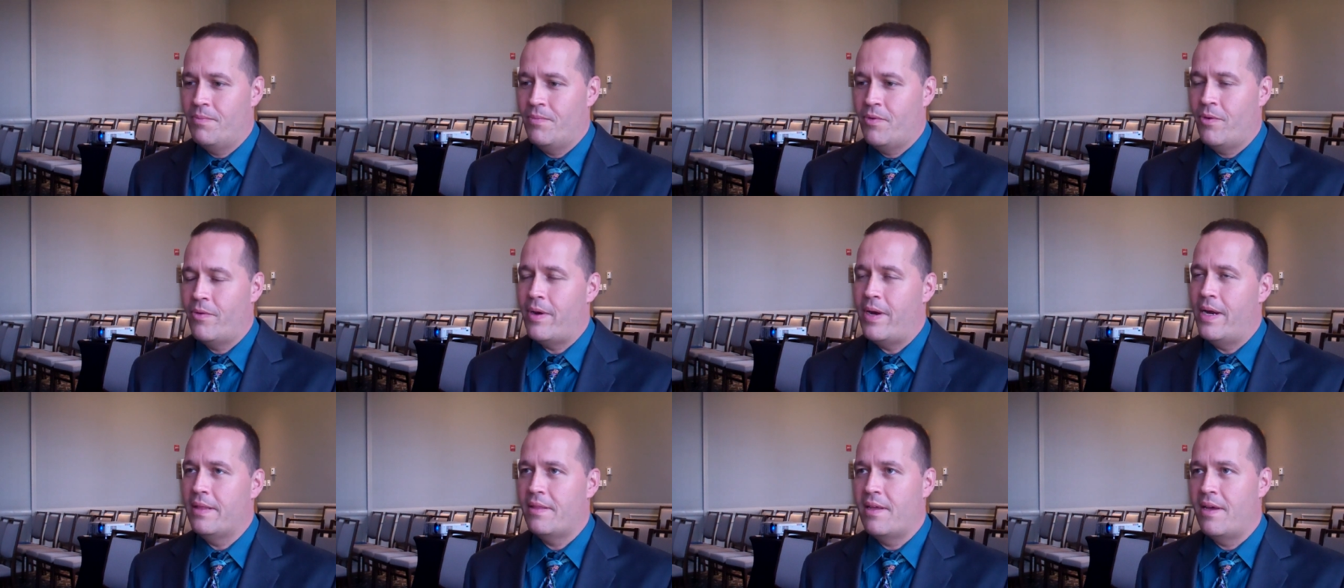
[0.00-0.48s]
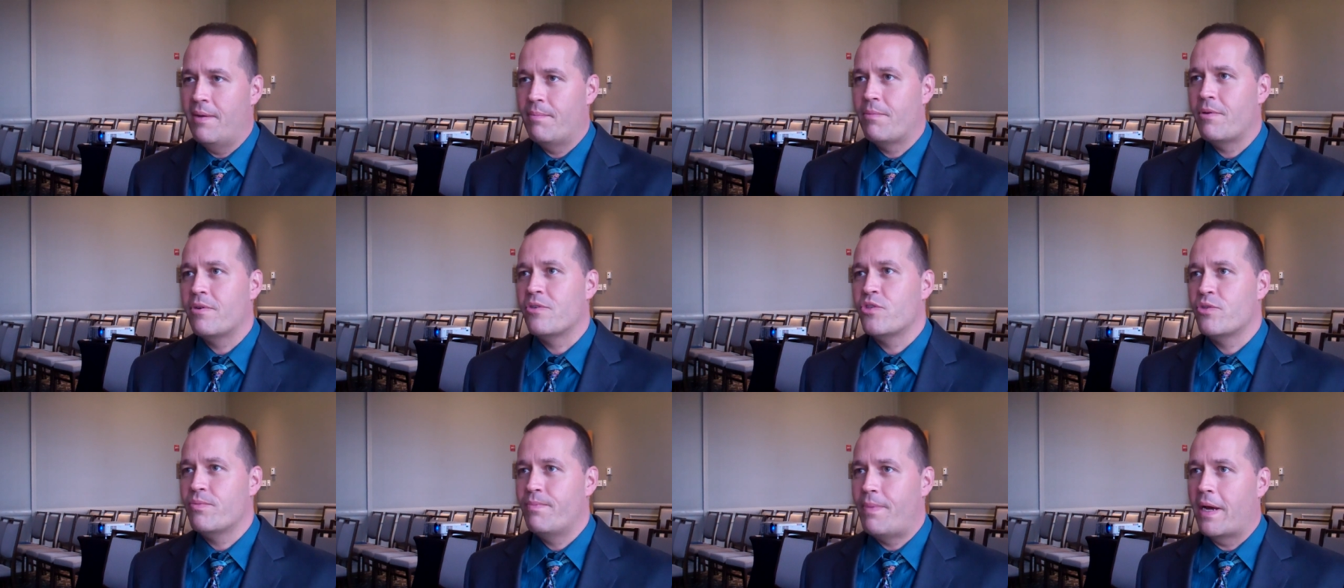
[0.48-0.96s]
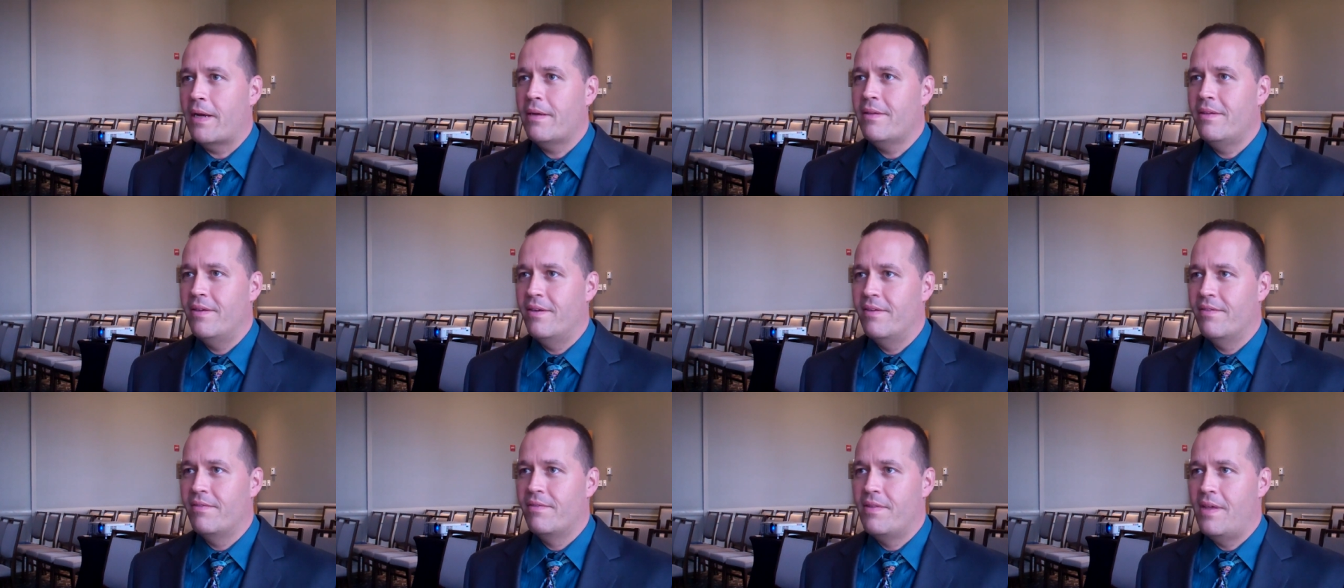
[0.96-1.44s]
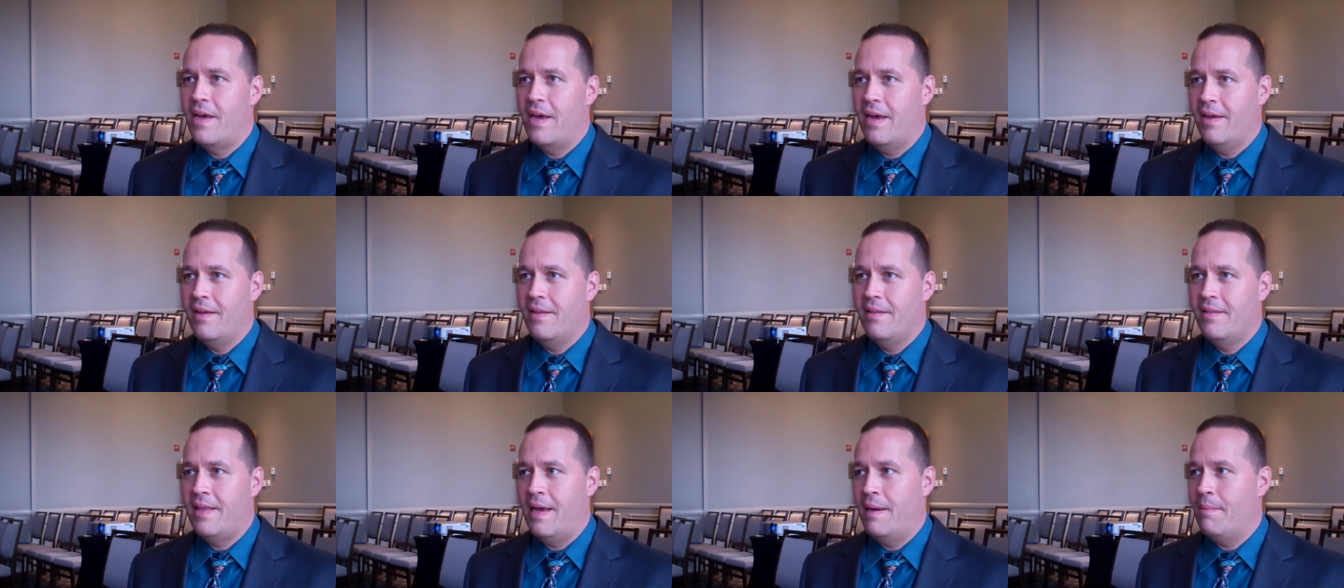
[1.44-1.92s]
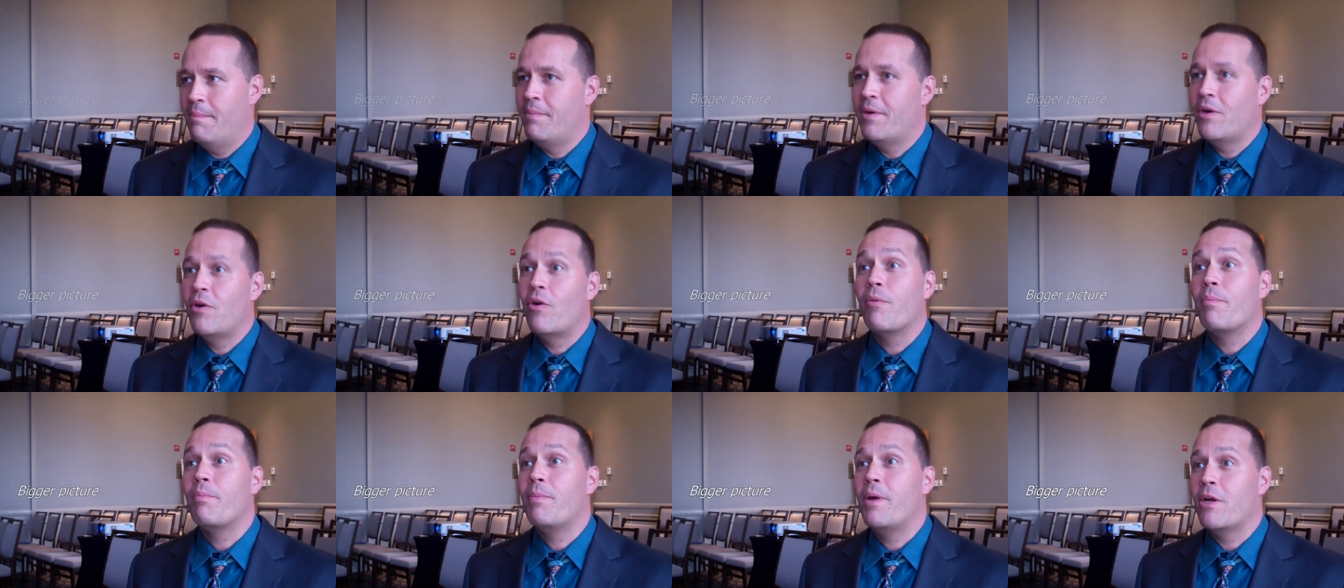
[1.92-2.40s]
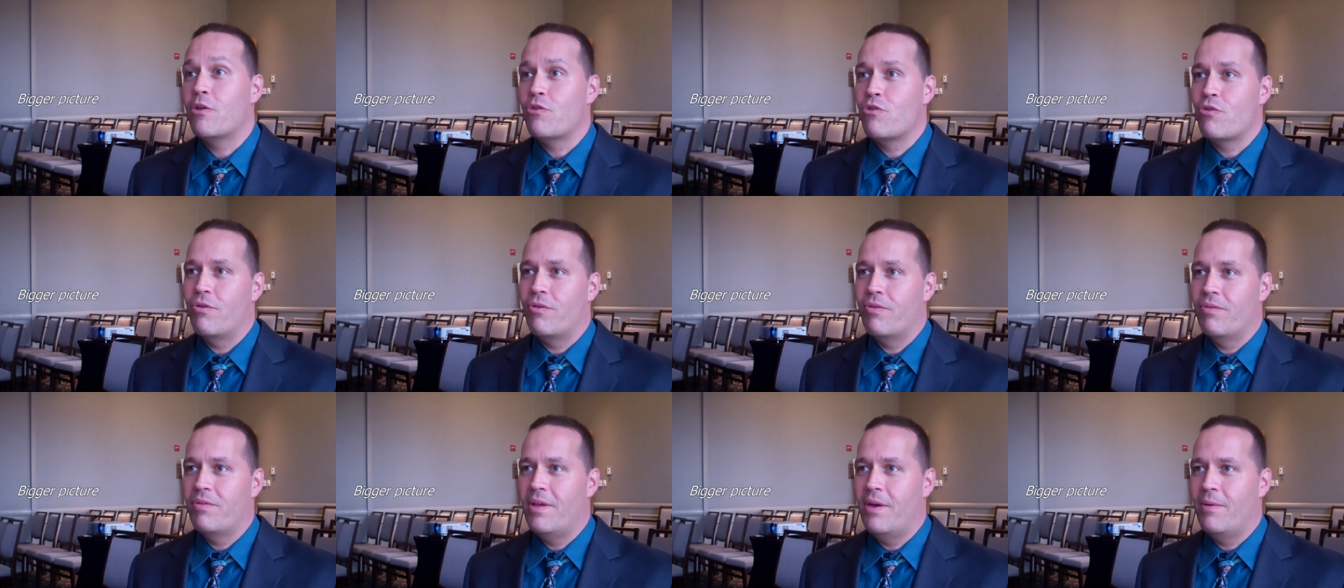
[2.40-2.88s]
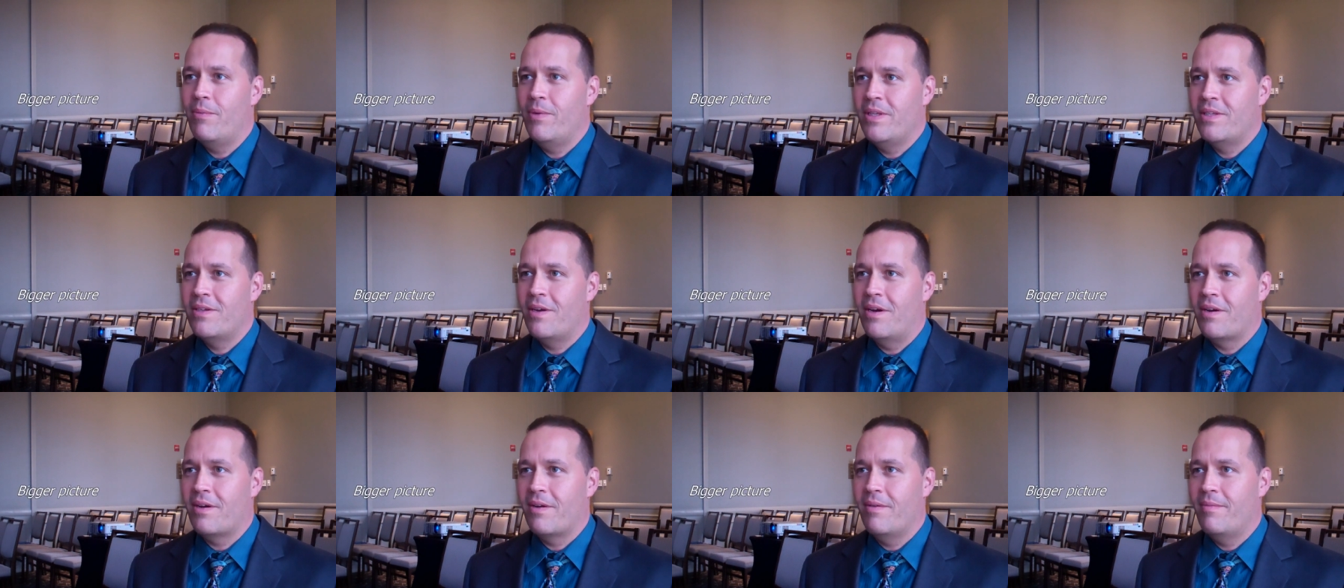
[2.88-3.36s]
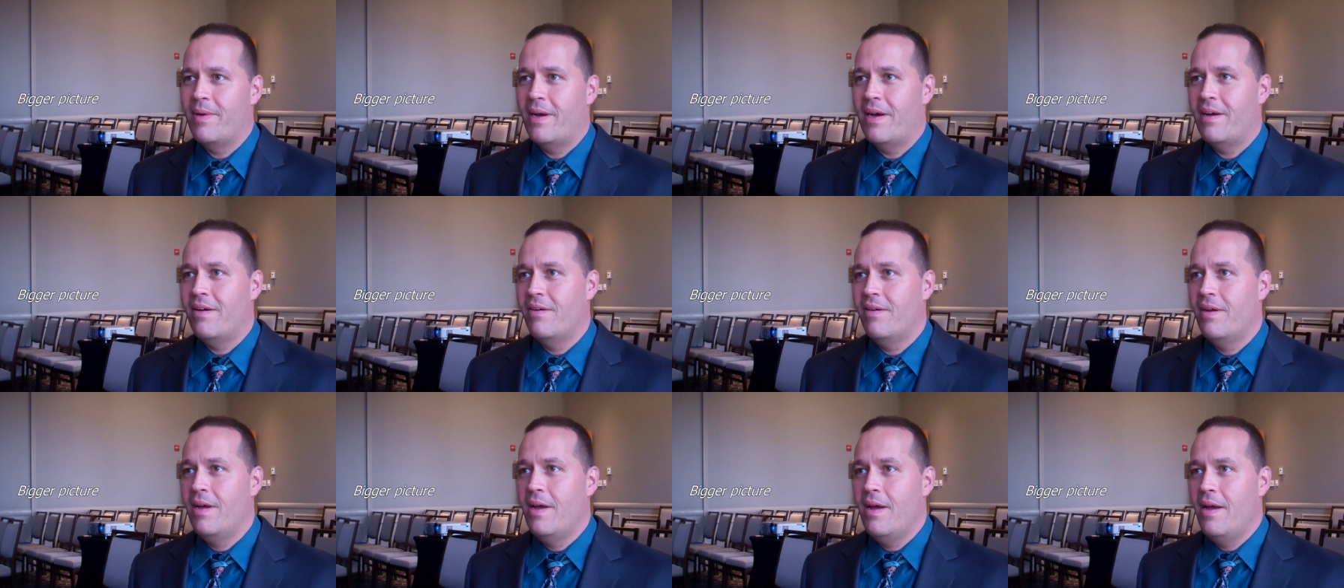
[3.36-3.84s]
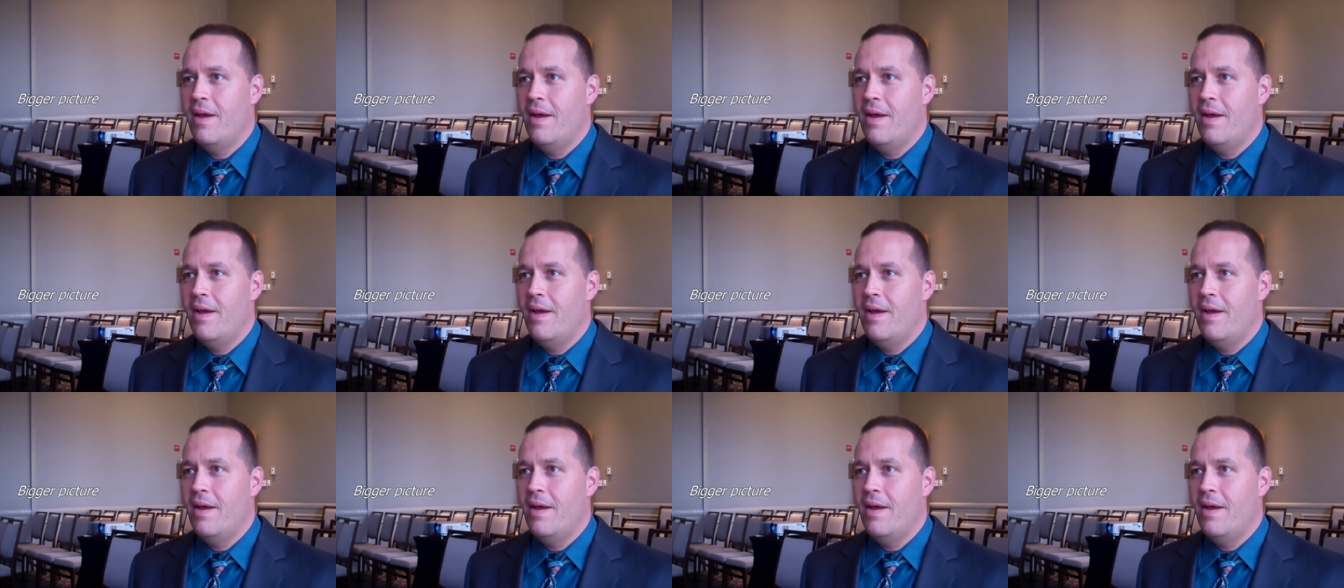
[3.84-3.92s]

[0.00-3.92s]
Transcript: create that perspective, that bigger picture that we talk about